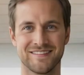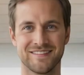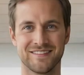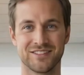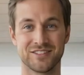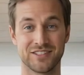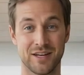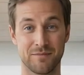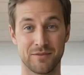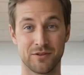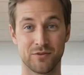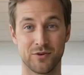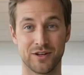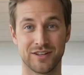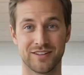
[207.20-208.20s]
Step
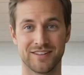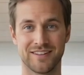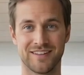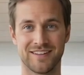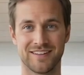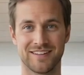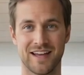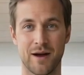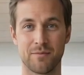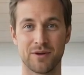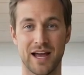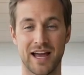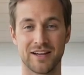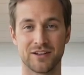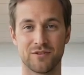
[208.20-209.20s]
3.
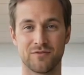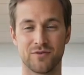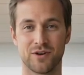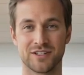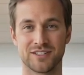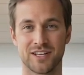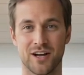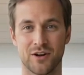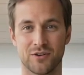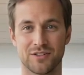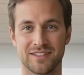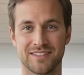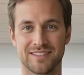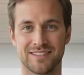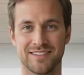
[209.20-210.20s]
Apply your first
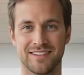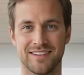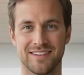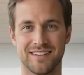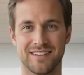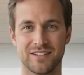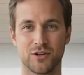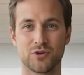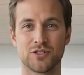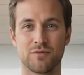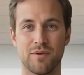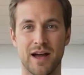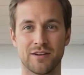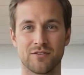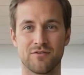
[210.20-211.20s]
coat. Use a
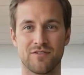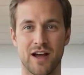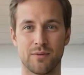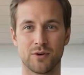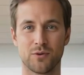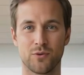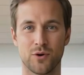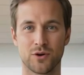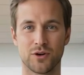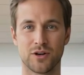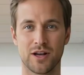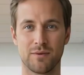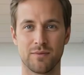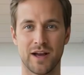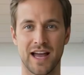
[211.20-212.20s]
microfiber roller,
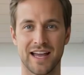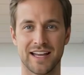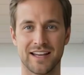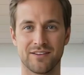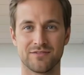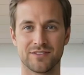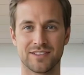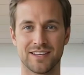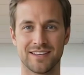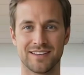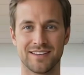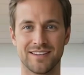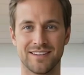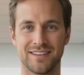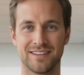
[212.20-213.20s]
apply evenly.
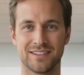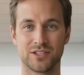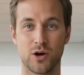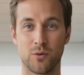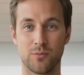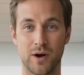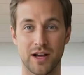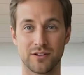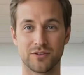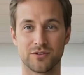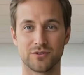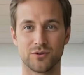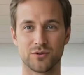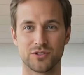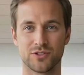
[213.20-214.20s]
No
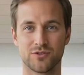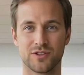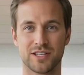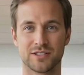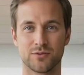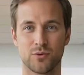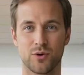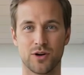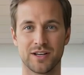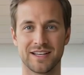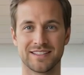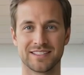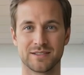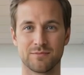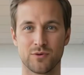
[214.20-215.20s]
puddles or streaks work,
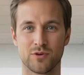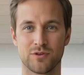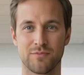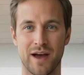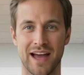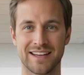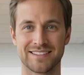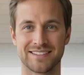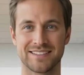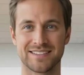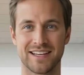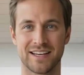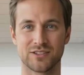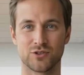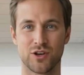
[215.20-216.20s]
and smooth passes
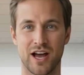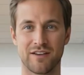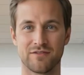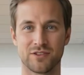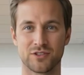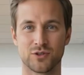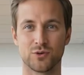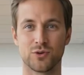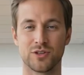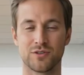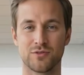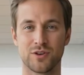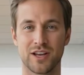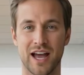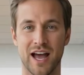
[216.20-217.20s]
let dry for 2 to
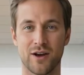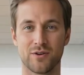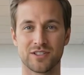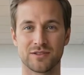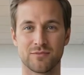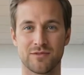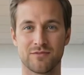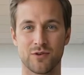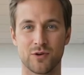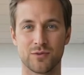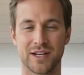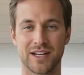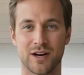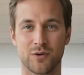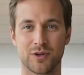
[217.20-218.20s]
3 hours before
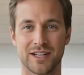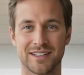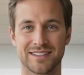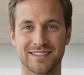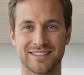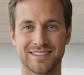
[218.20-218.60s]
recoating.